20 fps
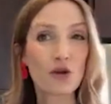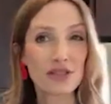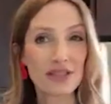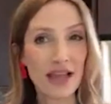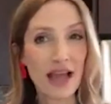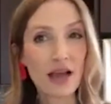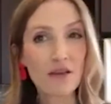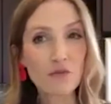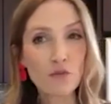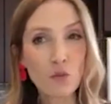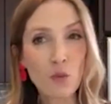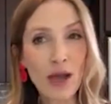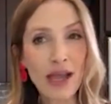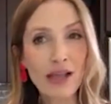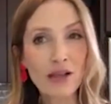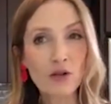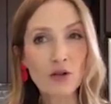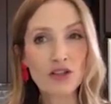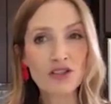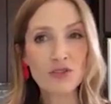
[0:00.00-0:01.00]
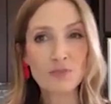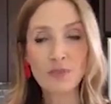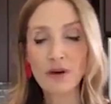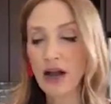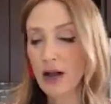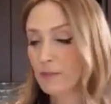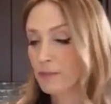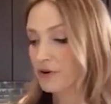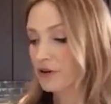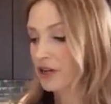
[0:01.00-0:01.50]
thought to have weight loss
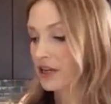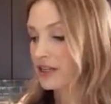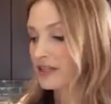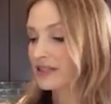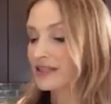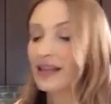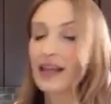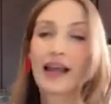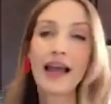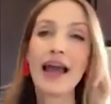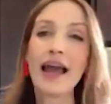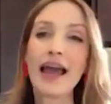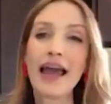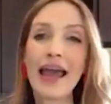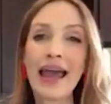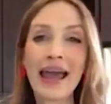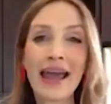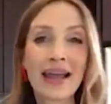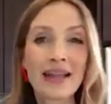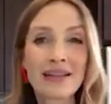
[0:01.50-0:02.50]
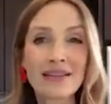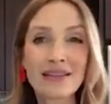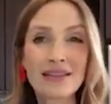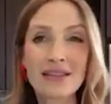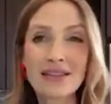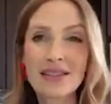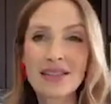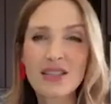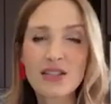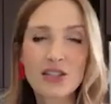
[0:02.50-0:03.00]
properties, and
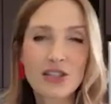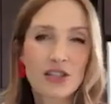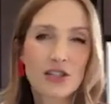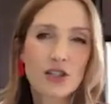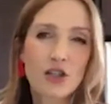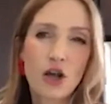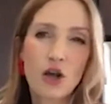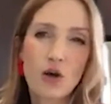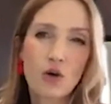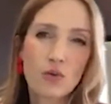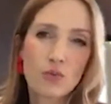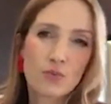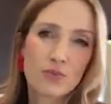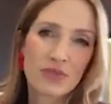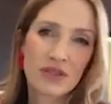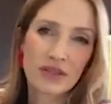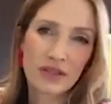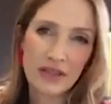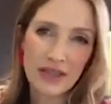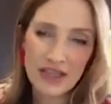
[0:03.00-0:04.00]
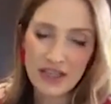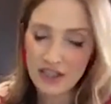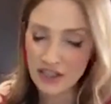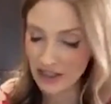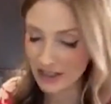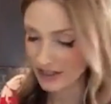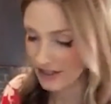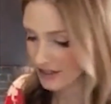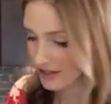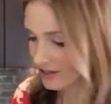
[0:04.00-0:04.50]
this is just so
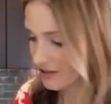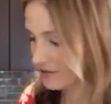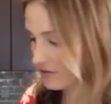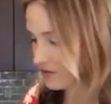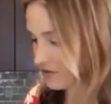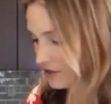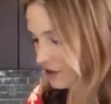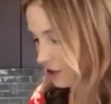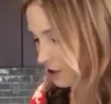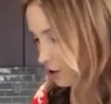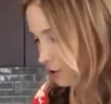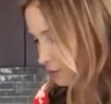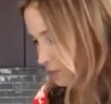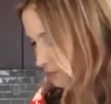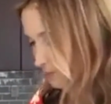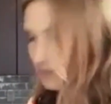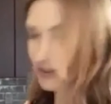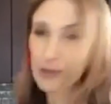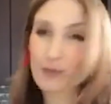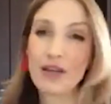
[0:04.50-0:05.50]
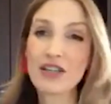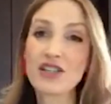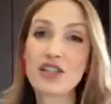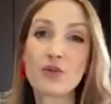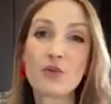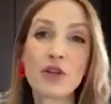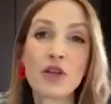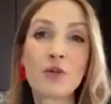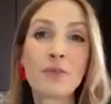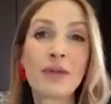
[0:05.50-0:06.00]
delicious. So,
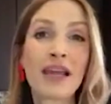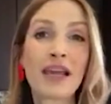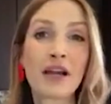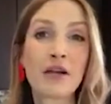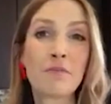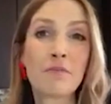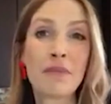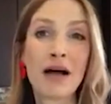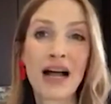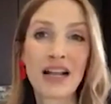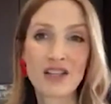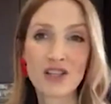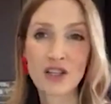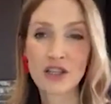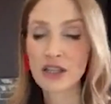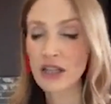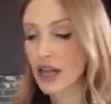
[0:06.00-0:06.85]
especially when you make it a matcha